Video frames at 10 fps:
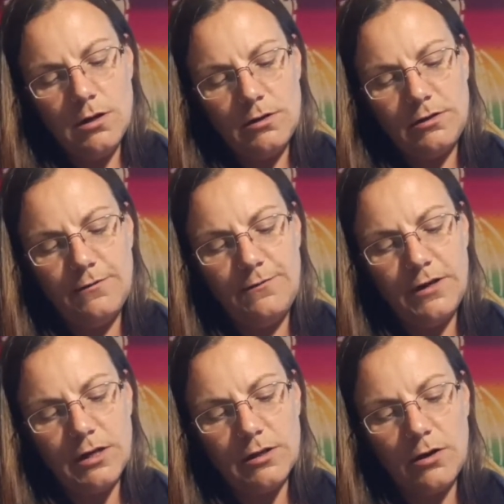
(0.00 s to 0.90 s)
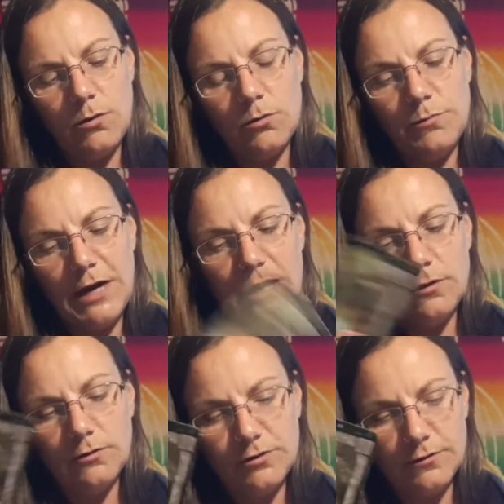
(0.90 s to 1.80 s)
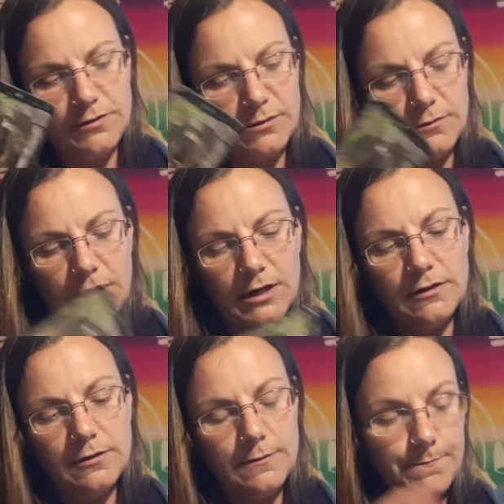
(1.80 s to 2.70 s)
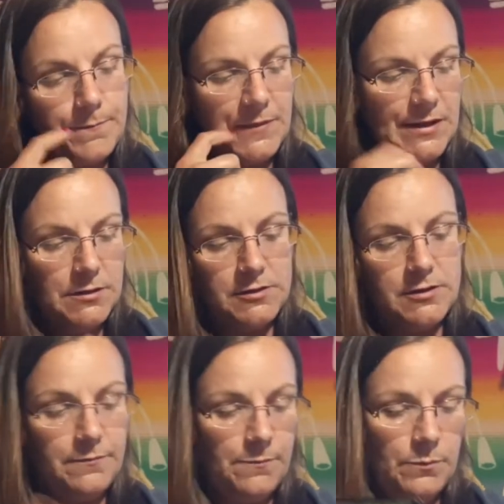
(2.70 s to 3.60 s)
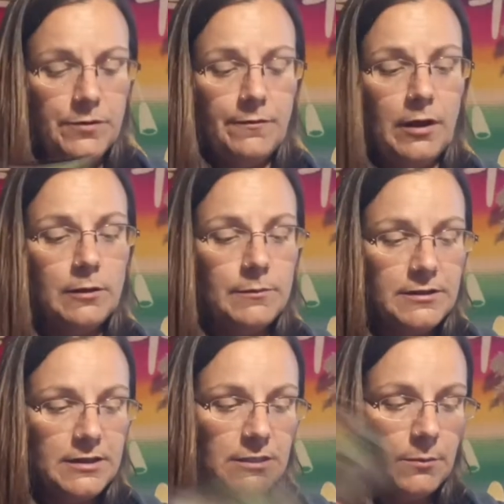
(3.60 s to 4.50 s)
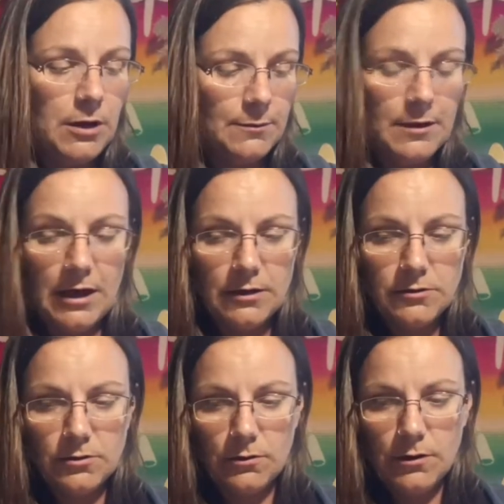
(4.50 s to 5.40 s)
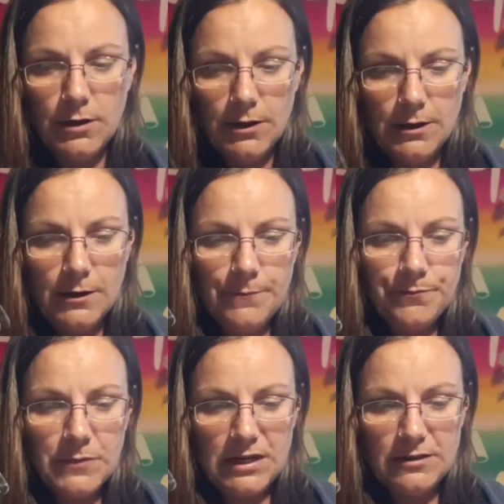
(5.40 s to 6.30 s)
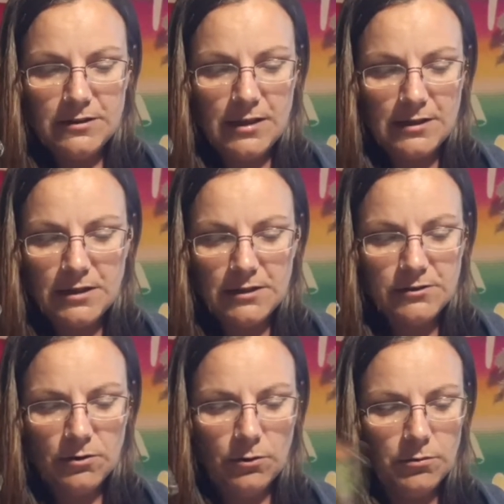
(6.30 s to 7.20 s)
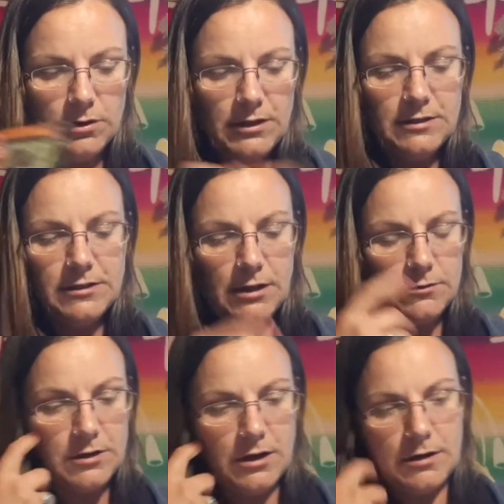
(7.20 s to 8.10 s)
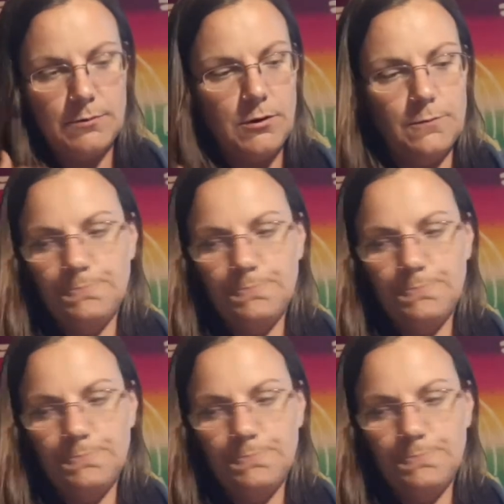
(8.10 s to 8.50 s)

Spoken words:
defeating their own battles of some kind. It's development at the bottom of that. So that's that soul release that I was talking about.